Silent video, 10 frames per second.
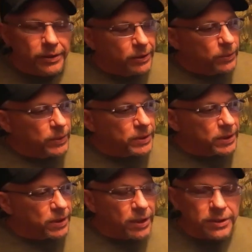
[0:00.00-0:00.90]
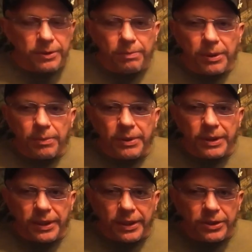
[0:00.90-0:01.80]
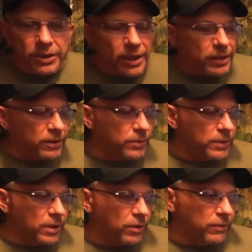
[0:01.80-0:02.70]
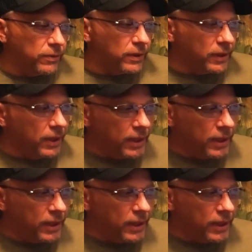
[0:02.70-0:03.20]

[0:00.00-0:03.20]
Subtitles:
The Wisconsin Public Land Challenge was over.